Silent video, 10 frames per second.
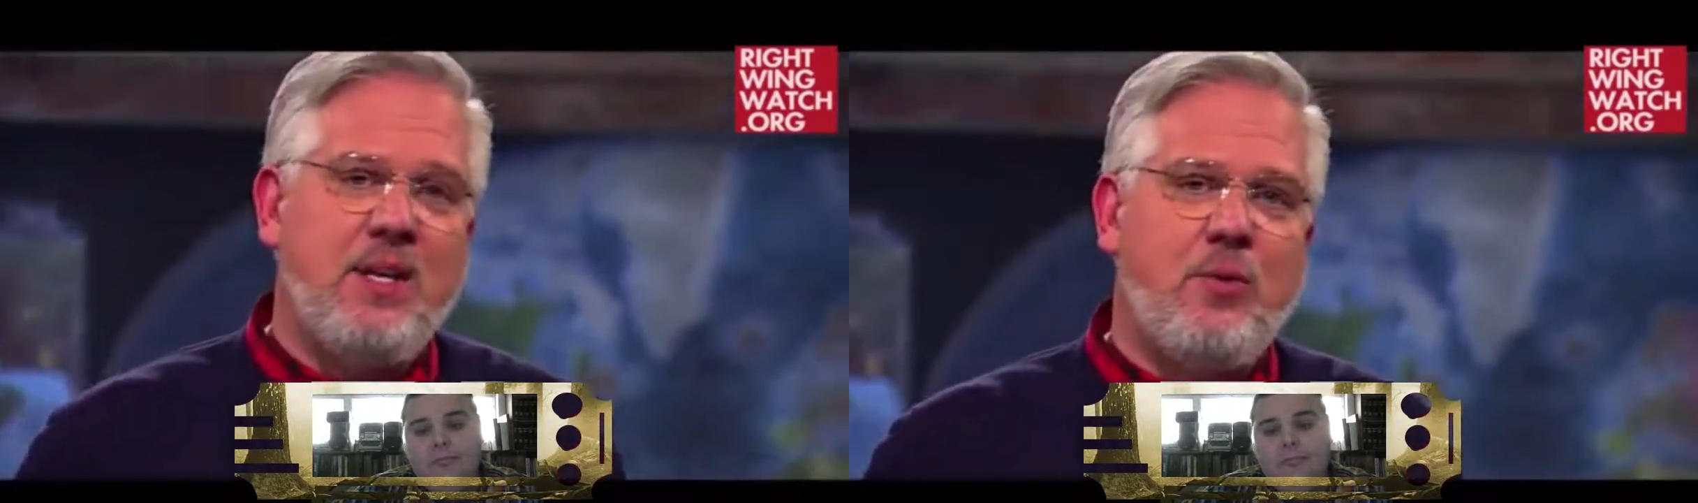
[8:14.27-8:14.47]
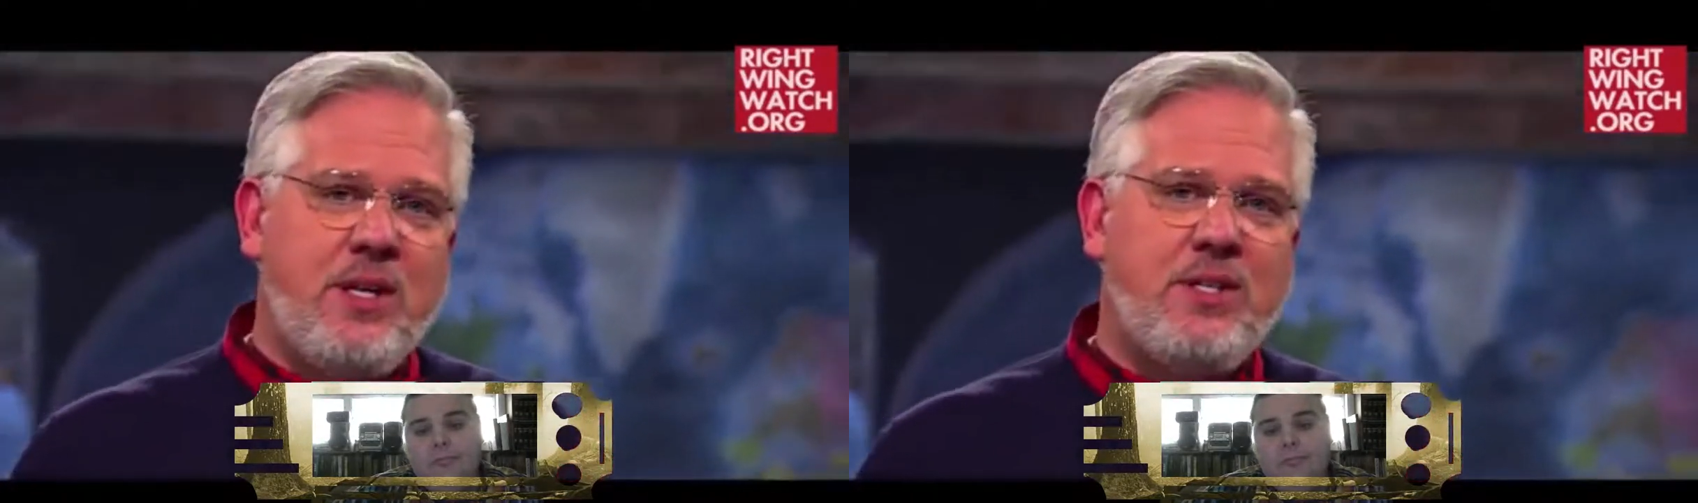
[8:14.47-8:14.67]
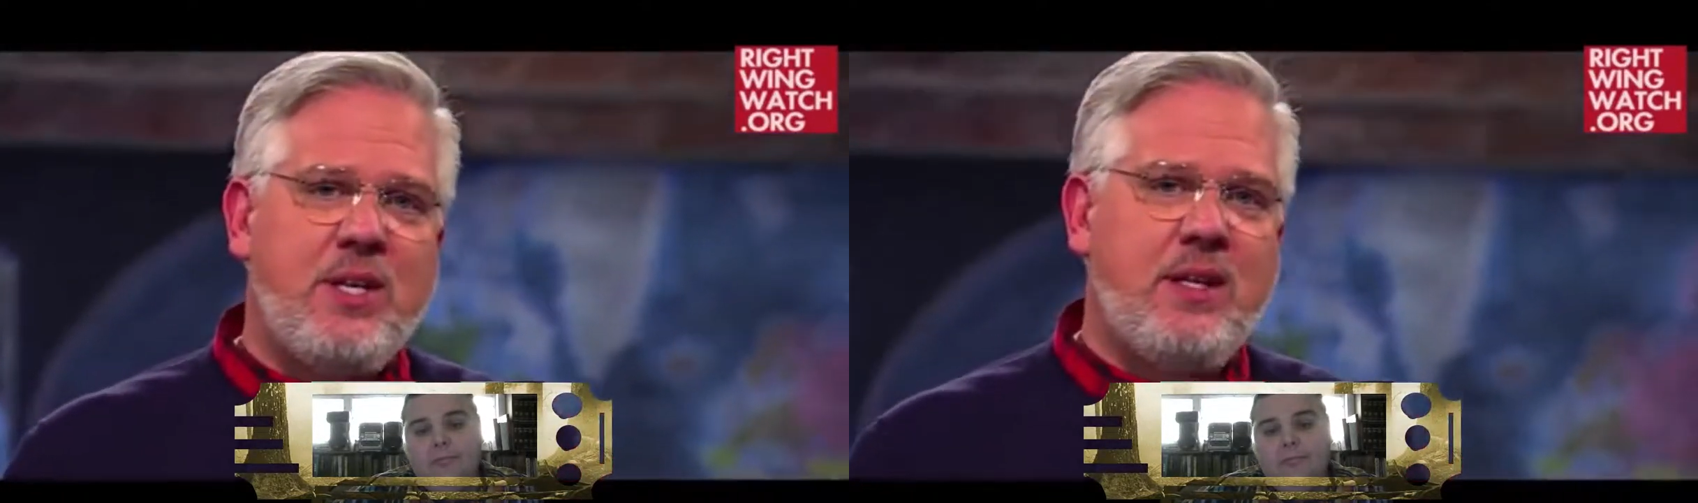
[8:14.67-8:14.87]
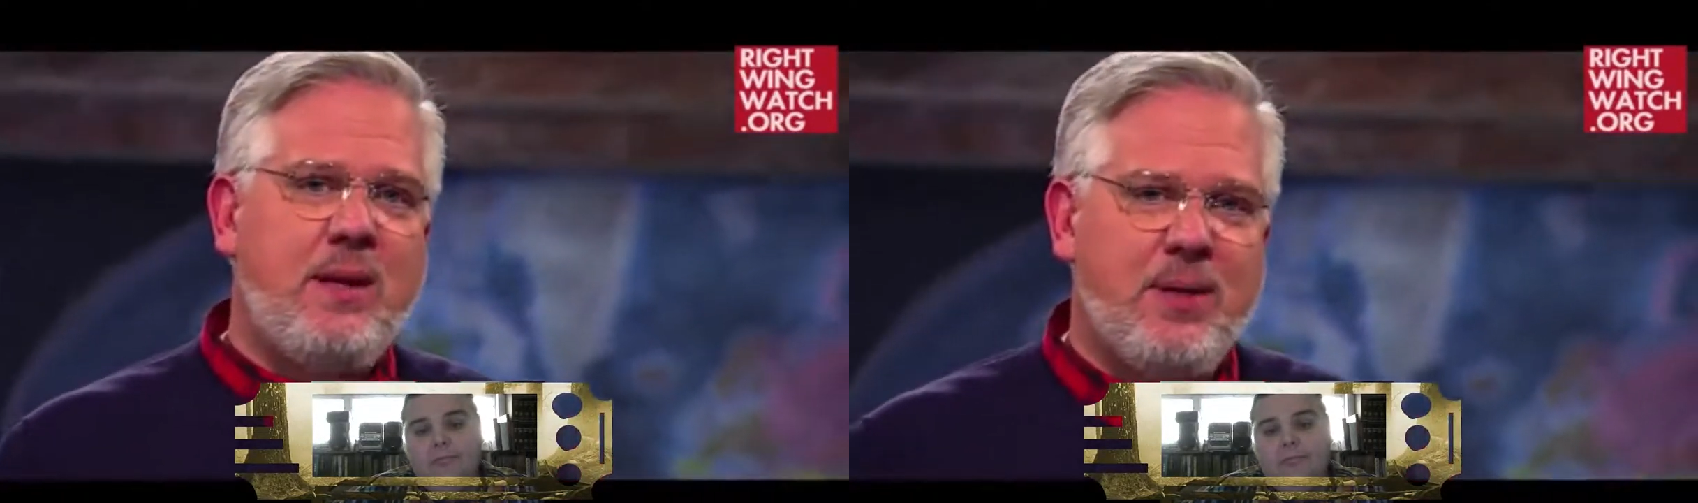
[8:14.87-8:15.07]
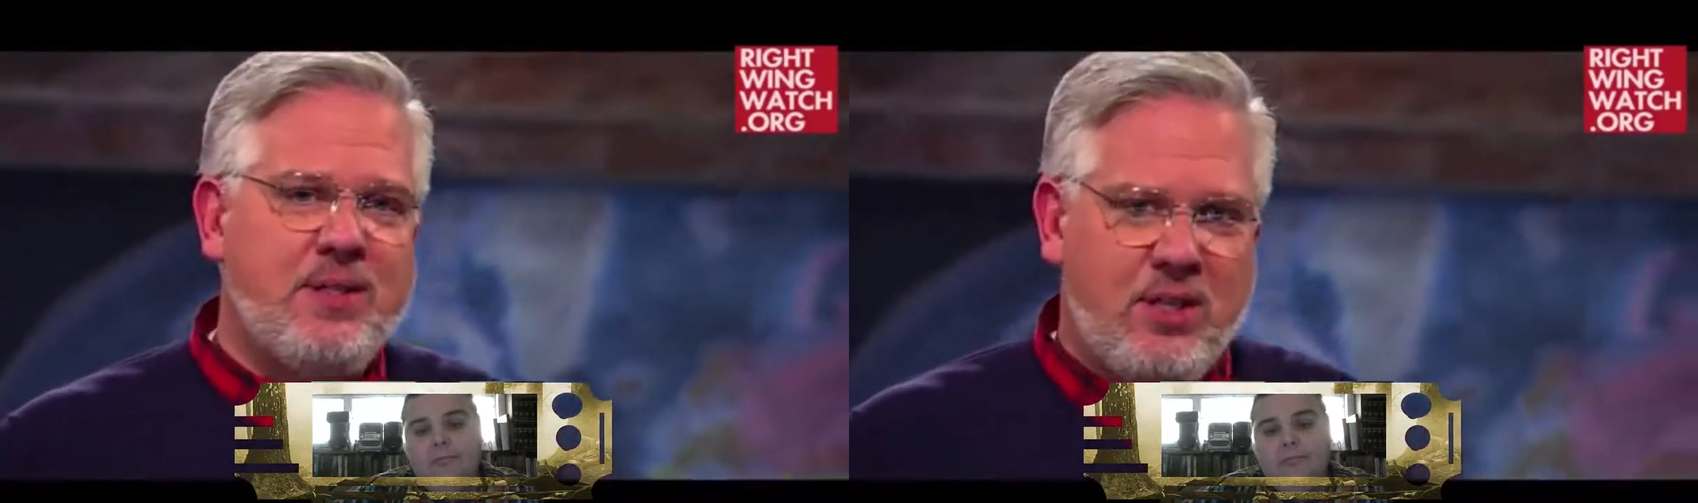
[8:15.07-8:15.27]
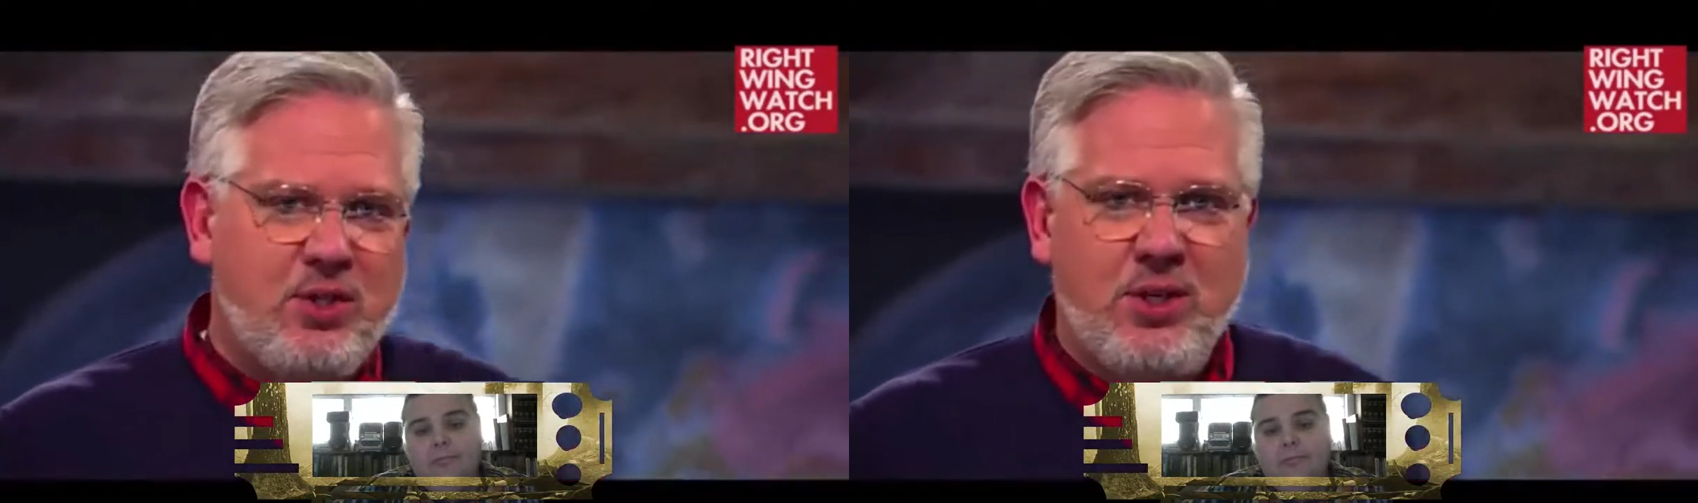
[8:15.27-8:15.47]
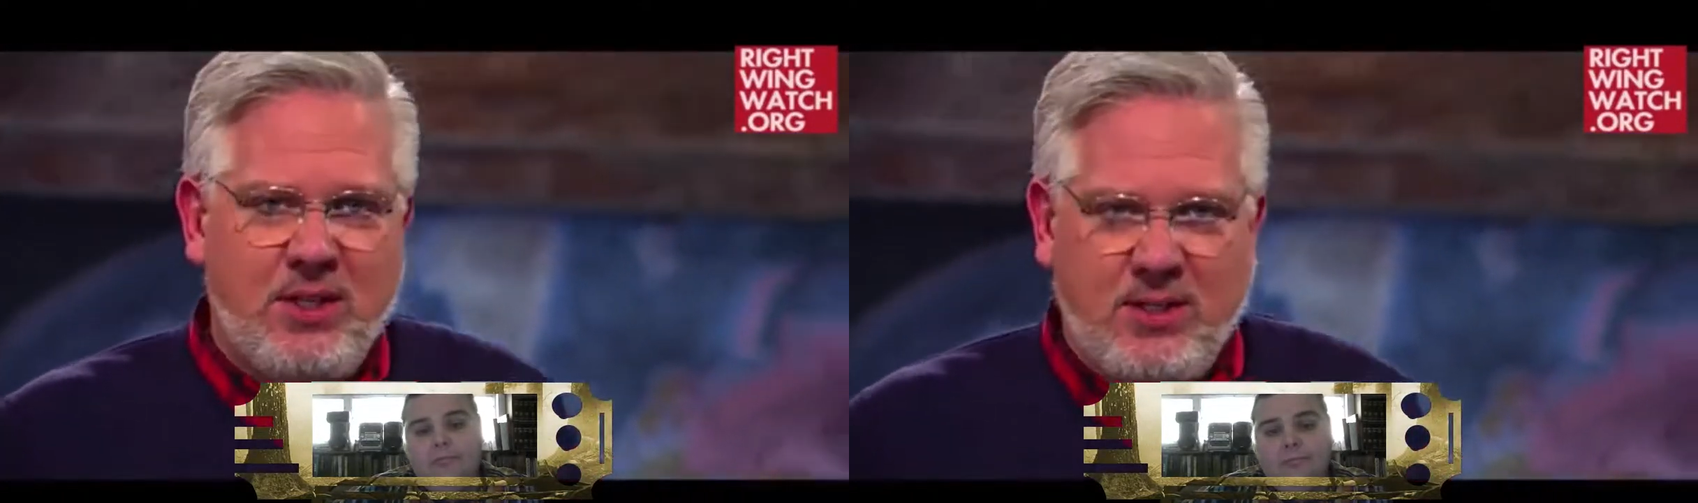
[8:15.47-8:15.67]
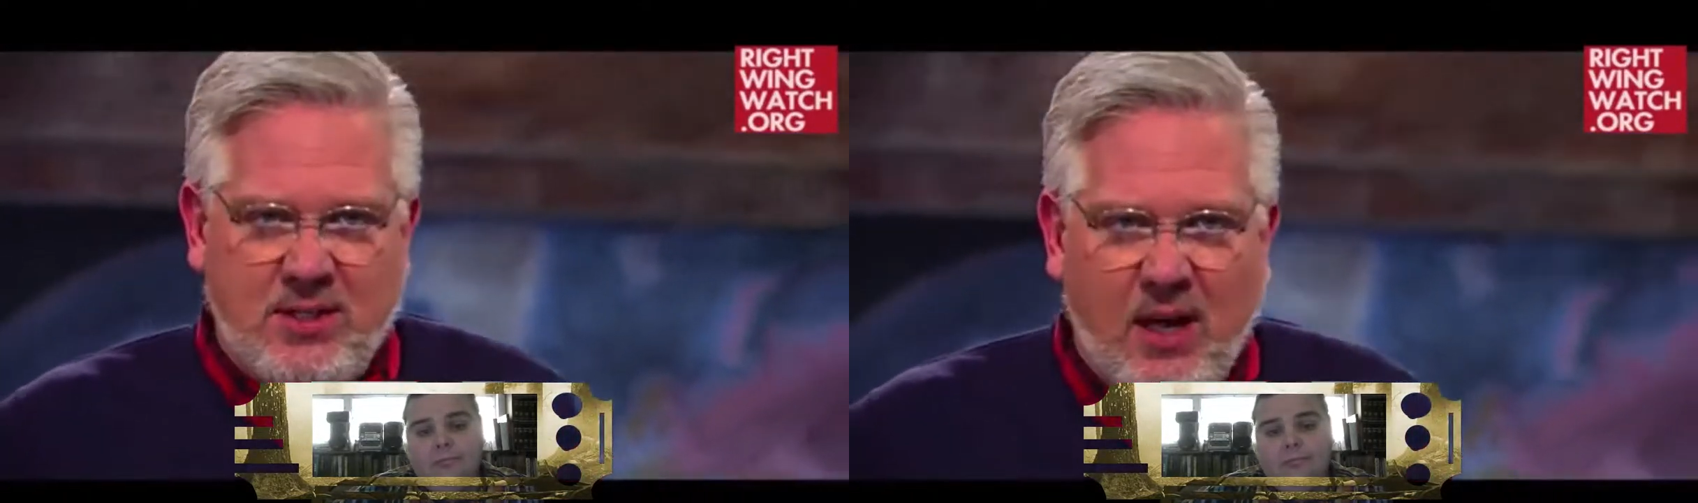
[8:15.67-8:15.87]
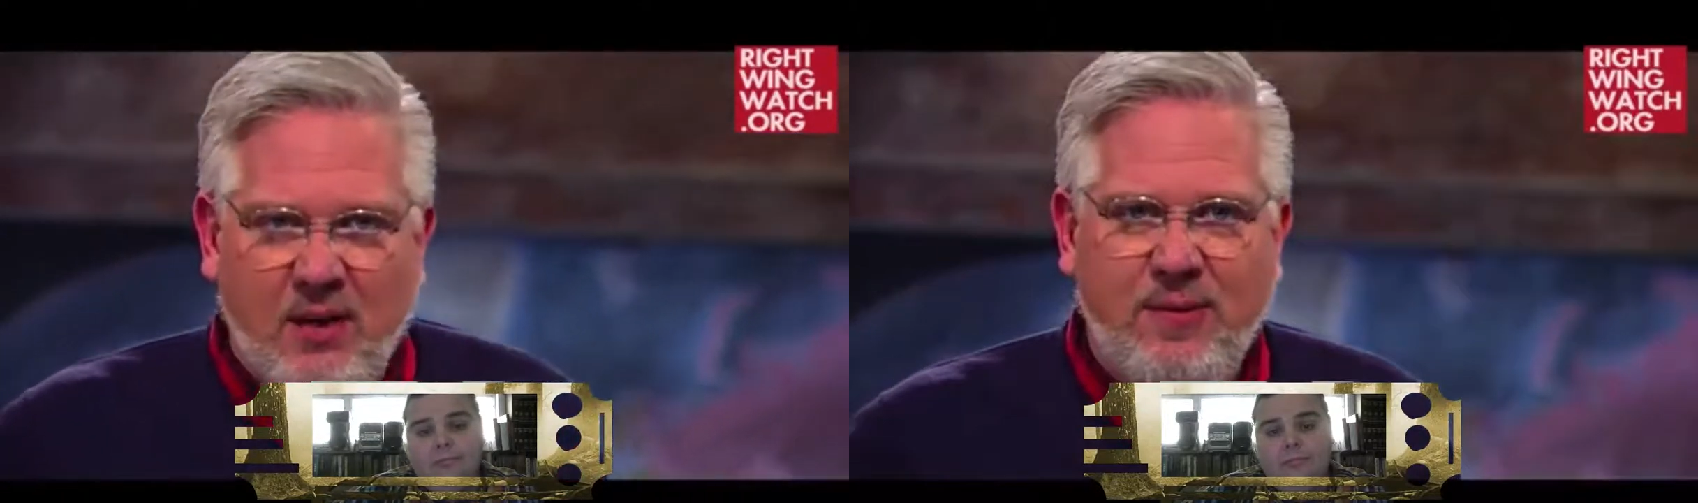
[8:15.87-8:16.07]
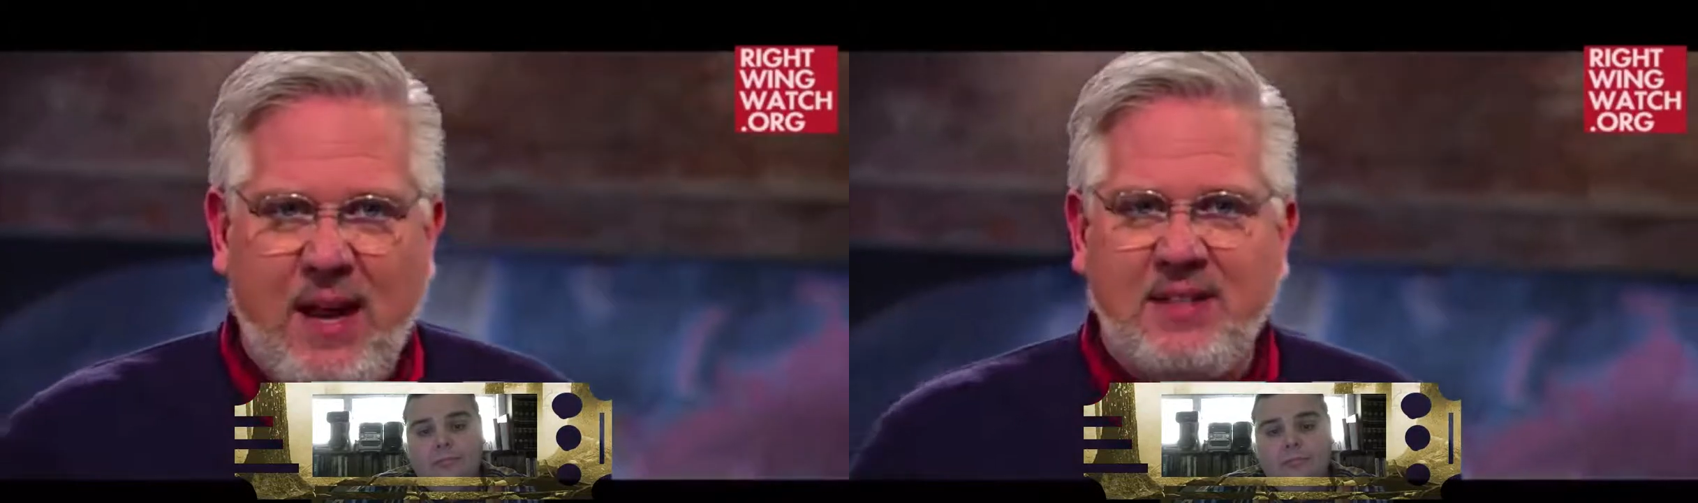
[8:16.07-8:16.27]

increasingly positioned itself